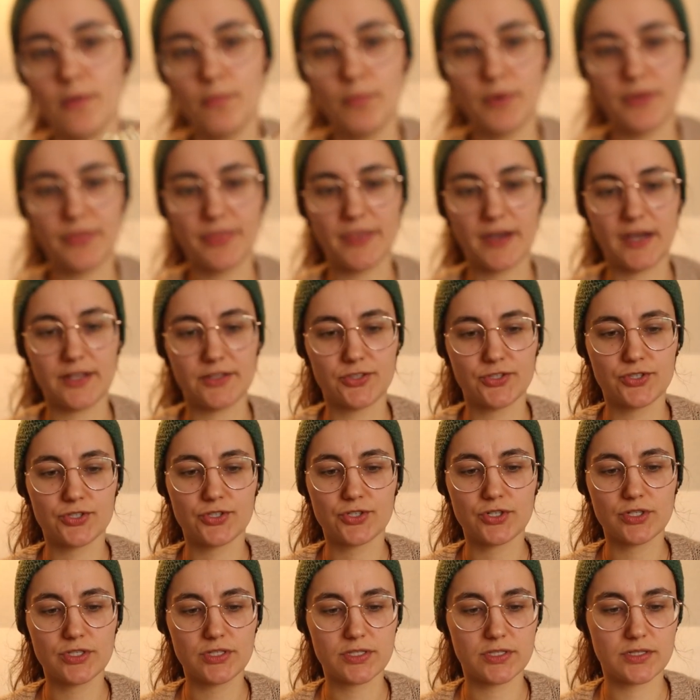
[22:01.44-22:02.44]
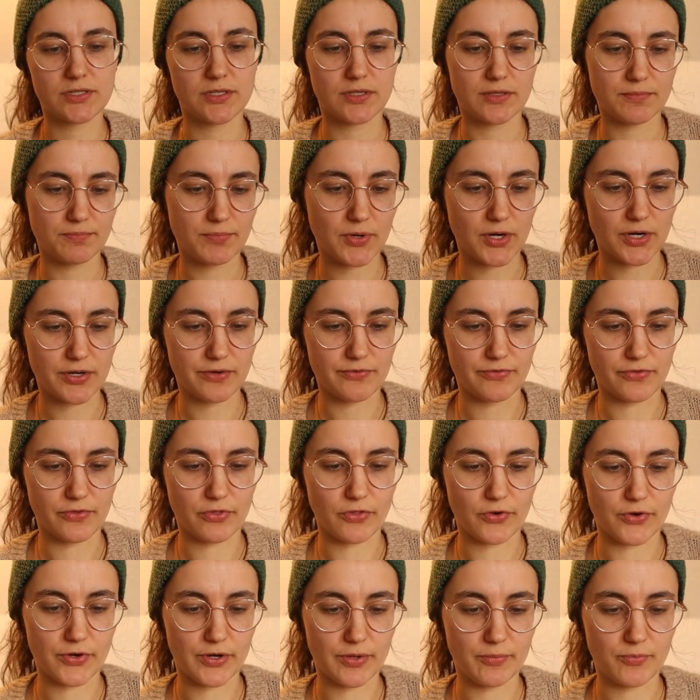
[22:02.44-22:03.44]
But that's just part of the
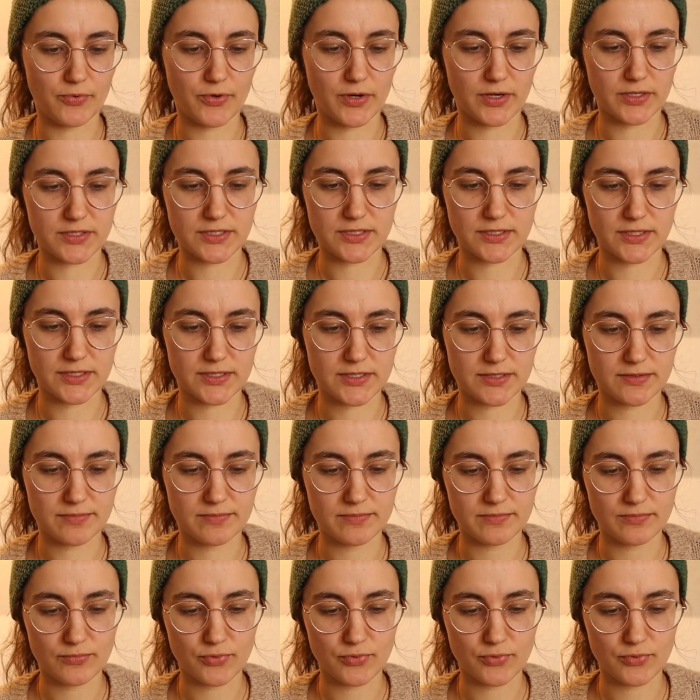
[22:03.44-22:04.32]
learning process.